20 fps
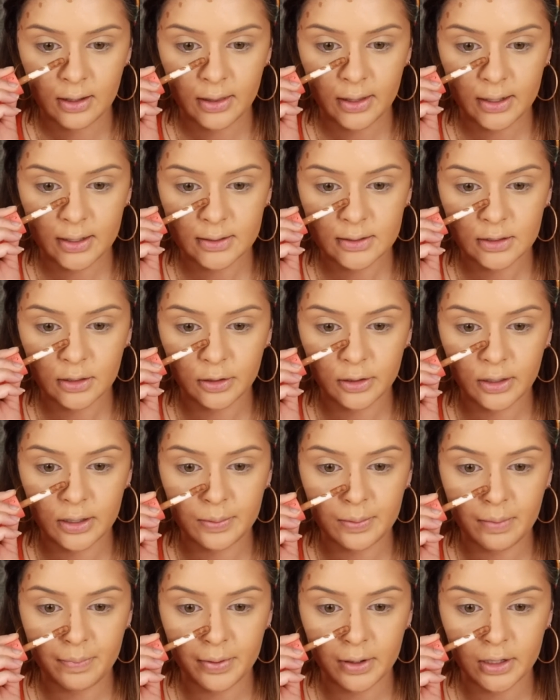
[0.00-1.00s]
like it's still going
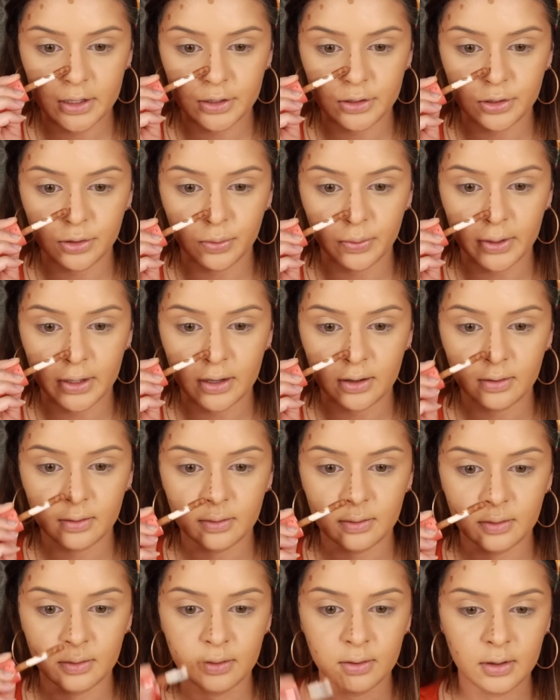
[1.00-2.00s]
to be pretty dewy
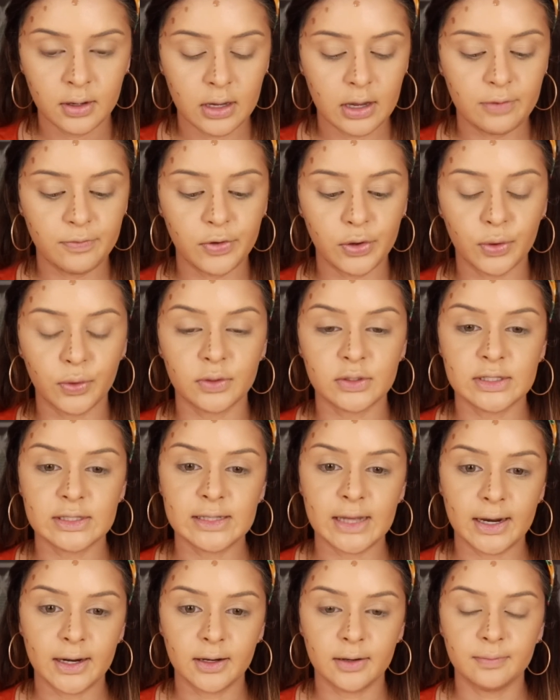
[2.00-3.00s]
if you don't
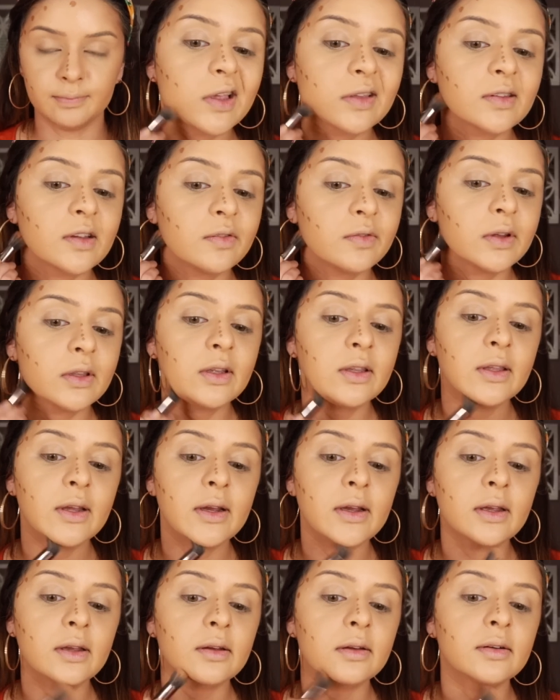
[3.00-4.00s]
set it. Because I really
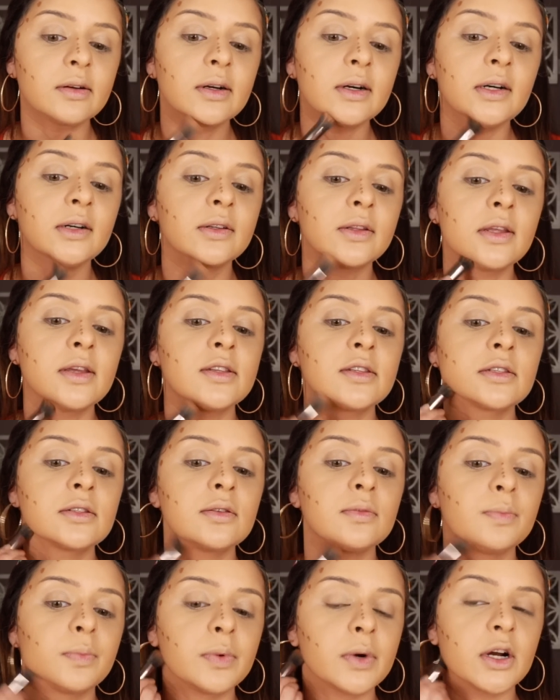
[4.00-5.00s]
like how
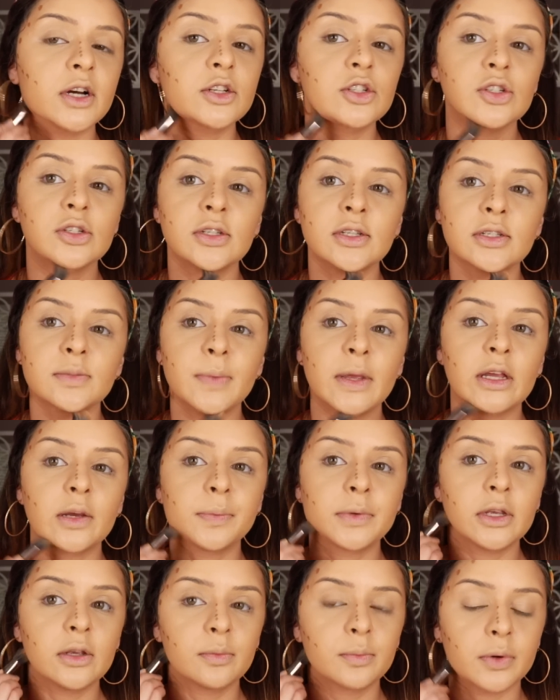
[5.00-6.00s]
this brush, this
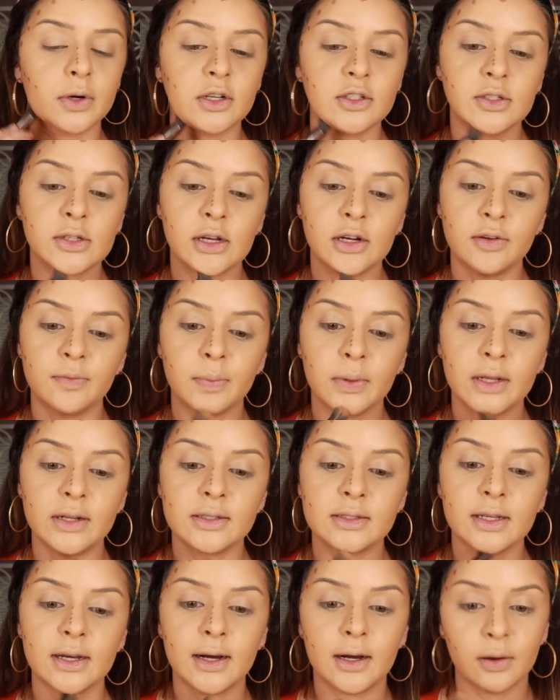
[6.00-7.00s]
Makeup Geek brush kind of
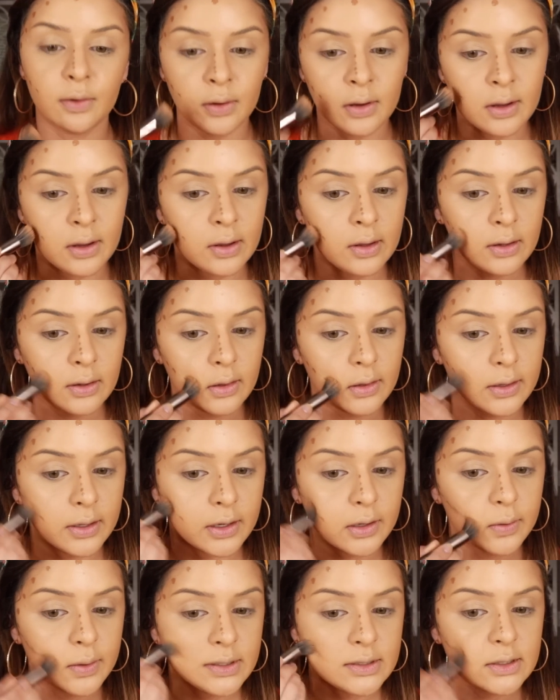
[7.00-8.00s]
blends out
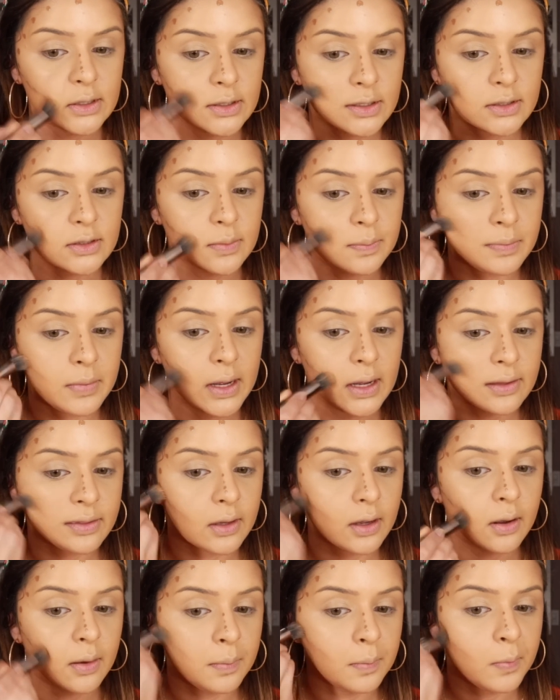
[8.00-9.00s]
liquids, it doesn't make
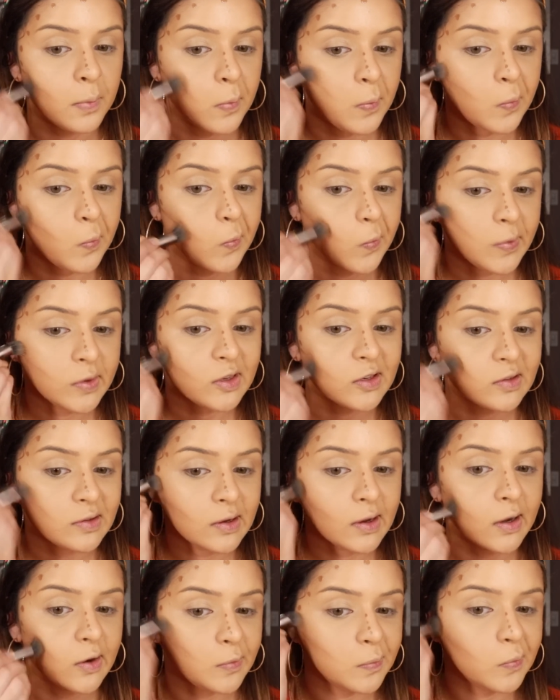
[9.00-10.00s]
them, doesn't
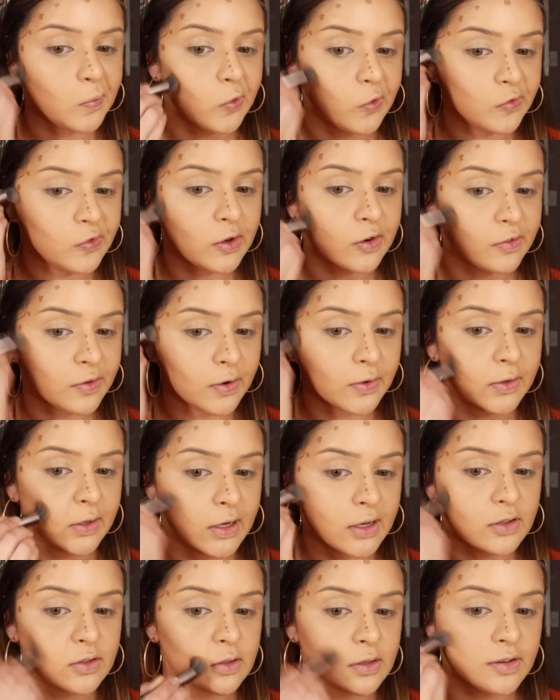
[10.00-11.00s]
kind of move your
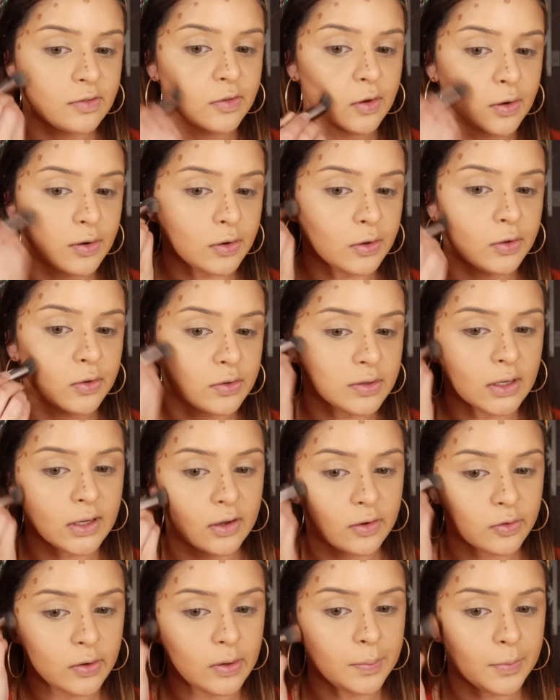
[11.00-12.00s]
foundation if you're using
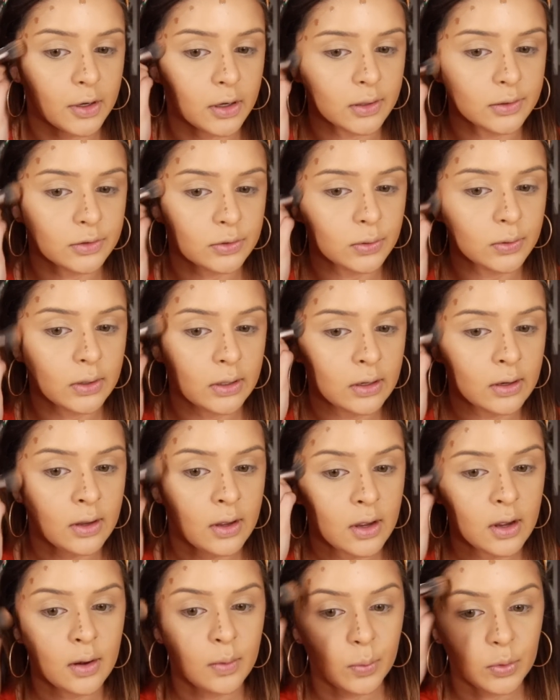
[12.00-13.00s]
cream contour,
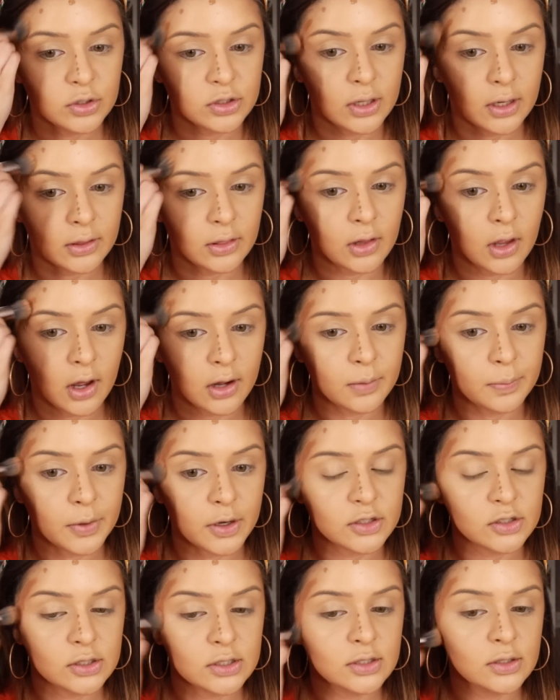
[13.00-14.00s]
which a lot of
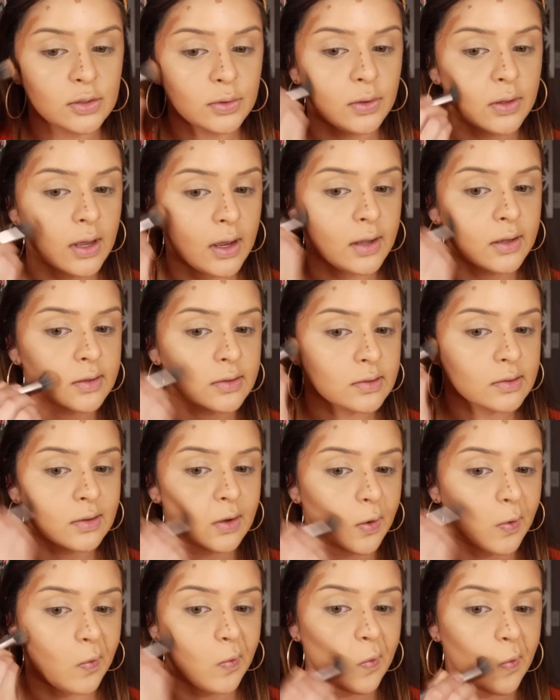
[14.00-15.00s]
brushes do that.
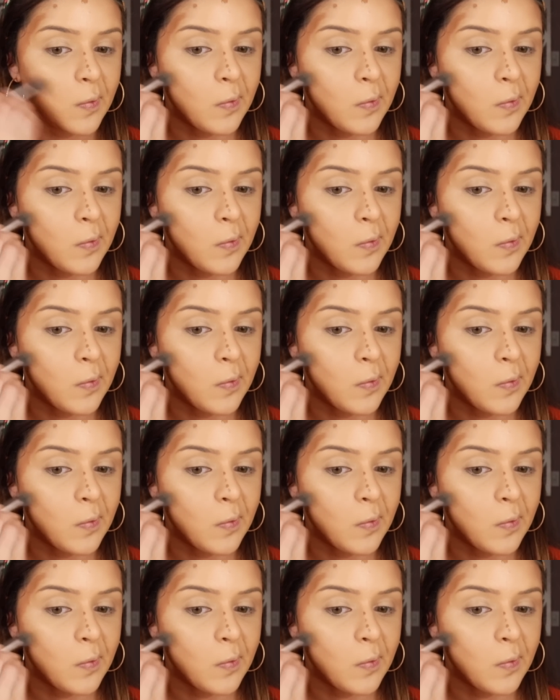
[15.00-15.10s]
So